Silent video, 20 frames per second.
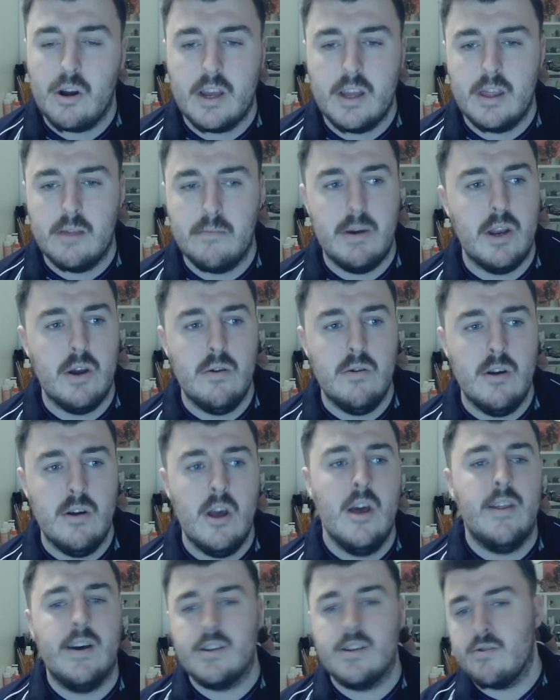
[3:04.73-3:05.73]
in the middle
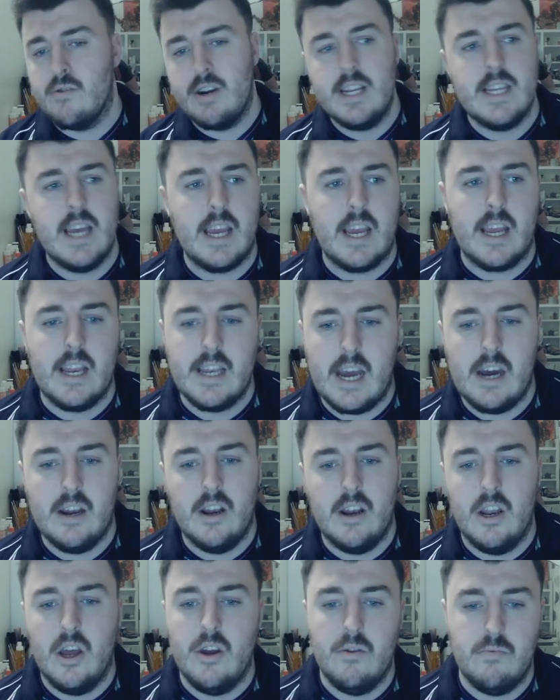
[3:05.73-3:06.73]
that's already taken down
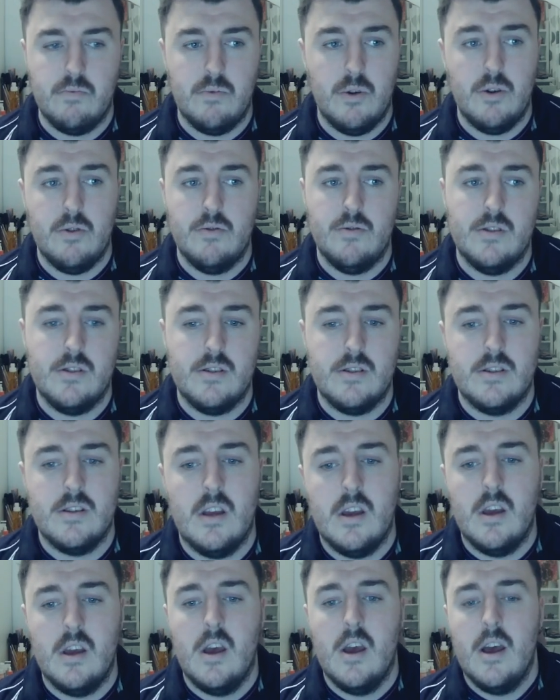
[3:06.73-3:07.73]
a load of wounds.
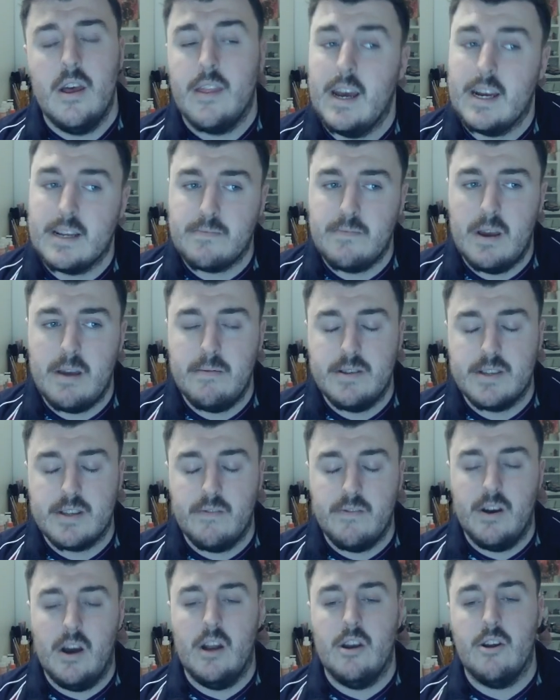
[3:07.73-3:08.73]
That's maybe
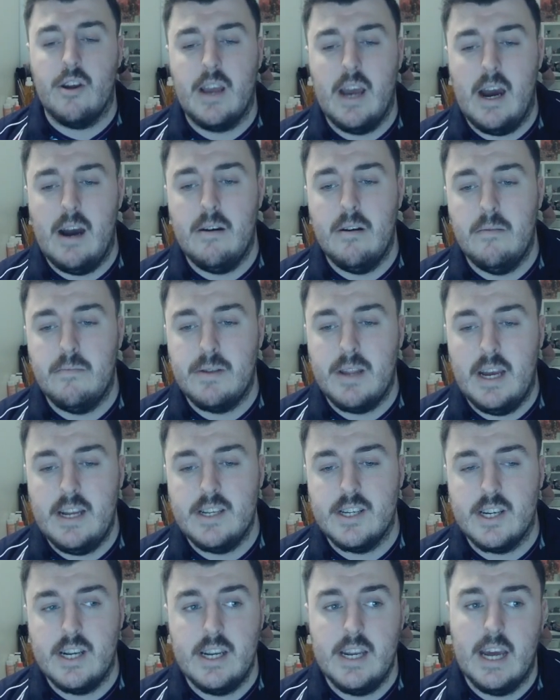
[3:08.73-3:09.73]
something I'll look at
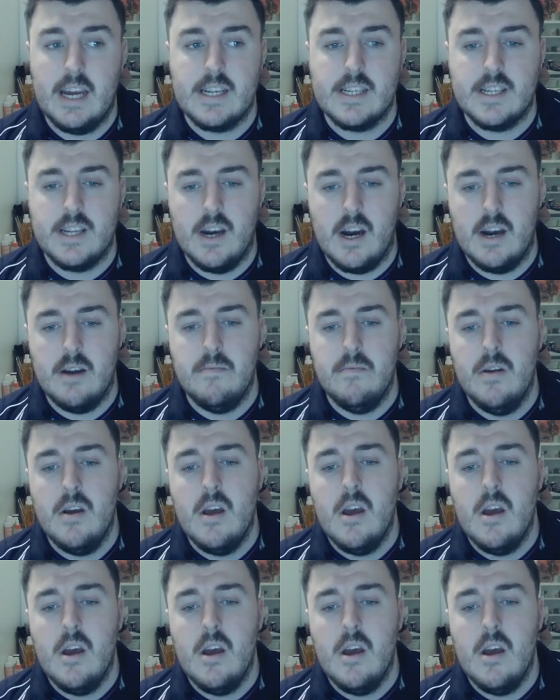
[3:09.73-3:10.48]
potentially next time.